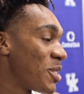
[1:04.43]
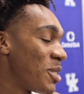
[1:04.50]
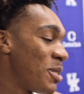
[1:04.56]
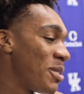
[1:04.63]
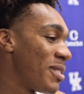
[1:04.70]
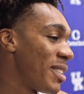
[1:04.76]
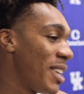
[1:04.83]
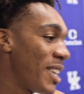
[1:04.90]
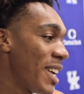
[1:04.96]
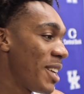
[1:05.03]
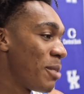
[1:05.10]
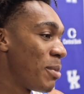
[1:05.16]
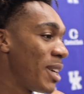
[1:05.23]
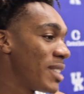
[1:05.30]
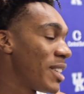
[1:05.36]
So it
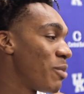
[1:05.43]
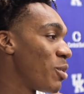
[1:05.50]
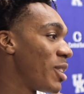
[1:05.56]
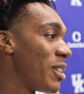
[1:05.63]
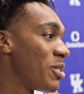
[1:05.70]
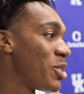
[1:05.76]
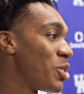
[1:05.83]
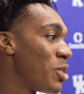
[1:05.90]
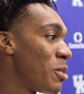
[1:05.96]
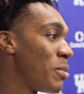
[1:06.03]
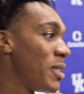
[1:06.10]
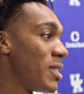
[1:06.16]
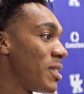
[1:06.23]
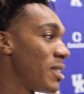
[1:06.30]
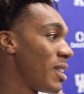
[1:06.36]
kind of makes everyone else's job
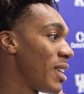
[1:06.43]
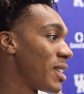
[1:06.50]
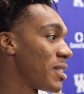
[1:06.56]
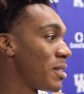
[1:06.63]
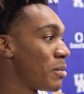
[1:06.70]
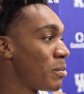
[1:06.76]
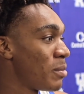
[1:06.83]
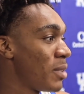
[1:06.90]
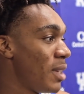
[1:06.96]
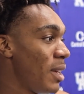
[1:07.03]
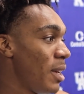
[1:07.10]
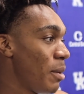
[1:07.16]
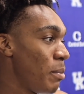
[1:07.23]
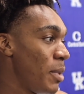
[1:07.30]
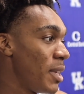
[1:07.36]
easier, like some
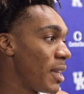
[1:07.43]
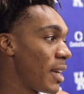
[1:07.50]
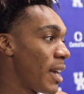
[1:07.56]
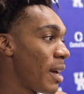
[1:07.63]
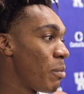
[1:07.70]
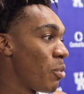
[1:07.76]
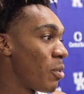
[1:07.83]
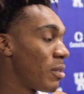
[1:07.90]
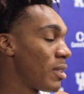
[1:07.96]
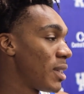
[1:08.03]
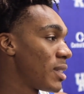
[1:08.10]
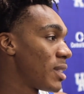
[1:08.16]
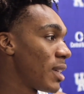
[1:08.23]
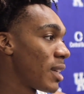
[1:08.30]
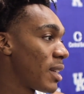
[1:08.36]
being the gap more and
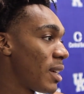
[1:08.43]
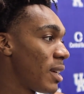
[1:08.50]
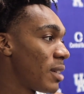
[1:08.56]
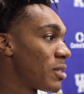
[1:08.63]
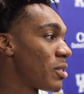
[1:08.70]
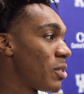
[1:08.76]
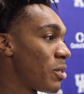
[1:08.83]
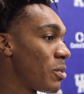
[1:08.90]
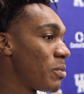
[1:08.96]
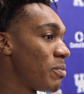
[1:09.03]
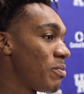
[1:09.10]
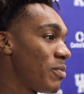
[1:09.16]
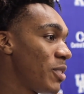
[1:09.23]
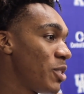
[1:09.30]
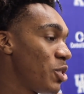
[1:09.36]
things like that. So
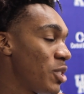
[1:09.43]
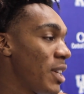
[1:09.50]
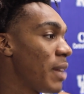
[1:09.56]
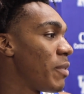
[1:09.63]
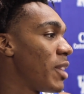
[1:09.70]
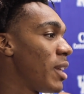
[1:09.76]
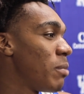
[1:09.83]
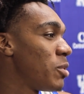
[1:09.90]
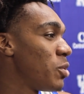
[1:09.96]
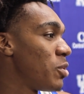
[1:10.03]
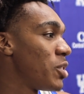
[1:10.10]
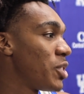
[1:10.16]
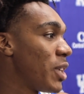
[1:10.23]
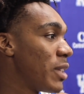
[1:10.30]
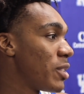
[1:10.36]
just having them do
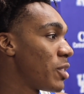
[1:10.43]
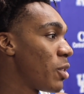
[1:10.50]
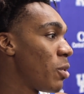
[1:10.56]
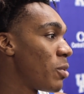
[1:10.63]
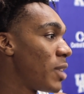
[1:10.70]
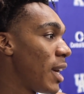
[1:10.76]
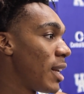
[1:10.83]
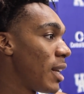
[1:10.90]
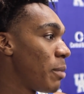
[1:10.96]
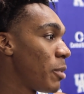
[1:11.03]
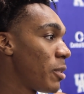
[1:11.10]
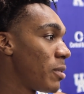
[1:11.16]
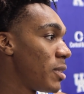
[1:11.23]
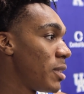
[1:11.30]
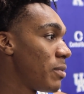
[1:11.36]
this changes the whole
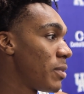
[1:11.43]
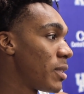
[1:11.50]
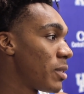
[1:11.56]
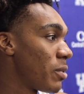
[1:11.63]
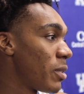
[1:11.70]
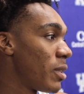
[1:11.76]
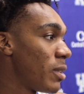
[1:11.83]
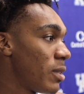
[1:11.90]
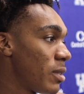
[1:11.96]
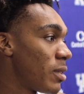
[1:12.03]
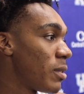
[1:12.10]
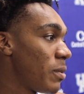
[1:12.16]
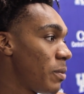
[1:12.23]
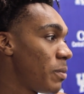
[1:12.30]
dynamic of these.